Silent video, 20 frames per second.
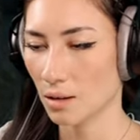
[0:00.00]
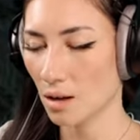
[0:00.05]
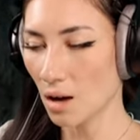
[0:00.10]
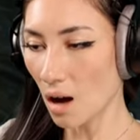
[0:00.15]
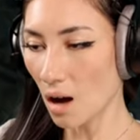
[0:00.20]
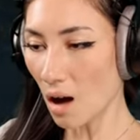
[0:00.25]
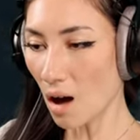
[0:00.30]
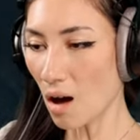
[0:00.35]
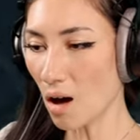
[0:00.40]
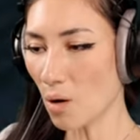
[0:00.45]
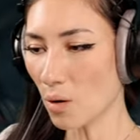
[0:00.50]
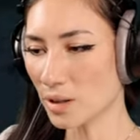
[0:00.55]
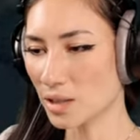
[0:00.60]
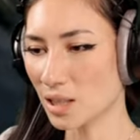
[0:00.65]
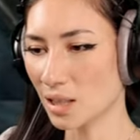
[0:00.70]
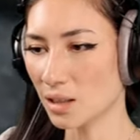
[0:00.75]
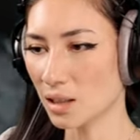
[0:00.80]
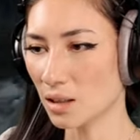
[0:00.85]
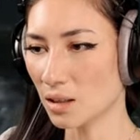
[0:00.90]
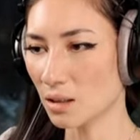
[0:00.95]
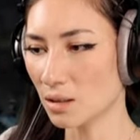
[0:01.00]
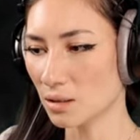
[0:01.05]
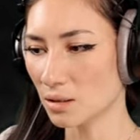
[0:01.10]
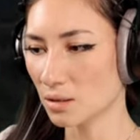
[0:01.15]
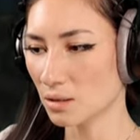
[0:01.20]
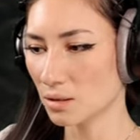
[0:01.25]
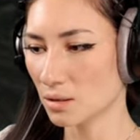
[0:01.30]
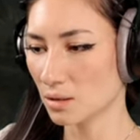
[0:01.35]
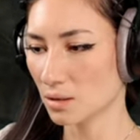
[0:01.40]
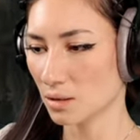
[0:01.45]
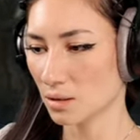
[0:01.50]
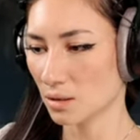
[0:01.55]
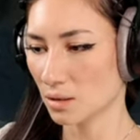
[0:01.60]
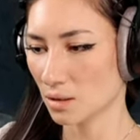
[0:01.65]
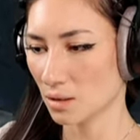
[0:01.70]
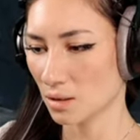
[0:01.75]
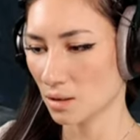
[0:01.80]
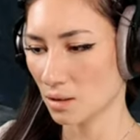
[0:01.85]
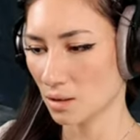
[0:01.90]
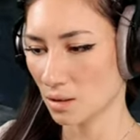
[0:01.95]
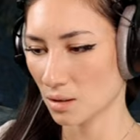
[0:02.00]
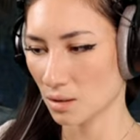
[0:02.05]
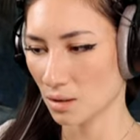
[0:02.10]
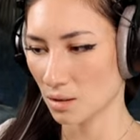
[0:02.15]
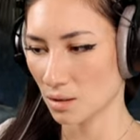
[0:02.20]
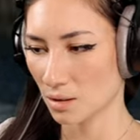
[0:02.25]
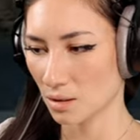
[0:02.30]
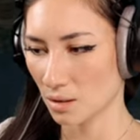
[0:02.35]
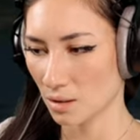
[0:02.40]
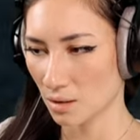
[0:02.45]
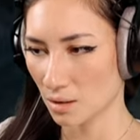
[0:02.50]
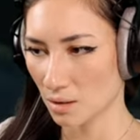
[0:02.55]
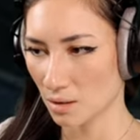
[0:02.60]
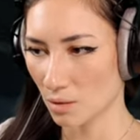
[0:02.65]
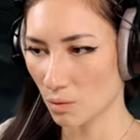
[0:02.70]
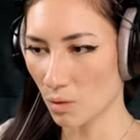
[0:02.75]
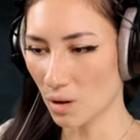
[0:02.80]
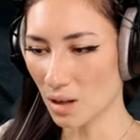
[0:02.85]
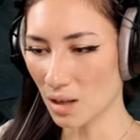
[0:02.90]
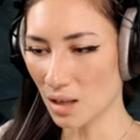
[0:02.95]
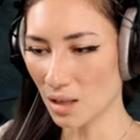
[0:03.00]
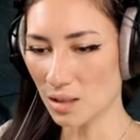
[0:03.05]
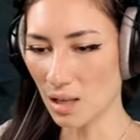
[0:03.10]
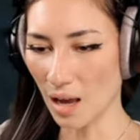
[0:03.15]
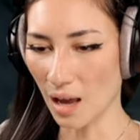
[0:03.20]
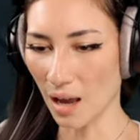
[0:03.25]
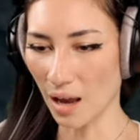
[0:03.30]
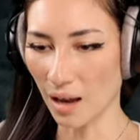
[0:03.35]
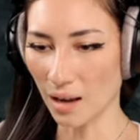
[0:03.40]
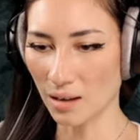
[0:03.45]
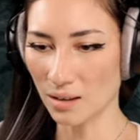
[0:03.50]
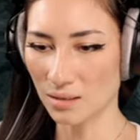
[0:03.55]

Oh, it's a little... What is that?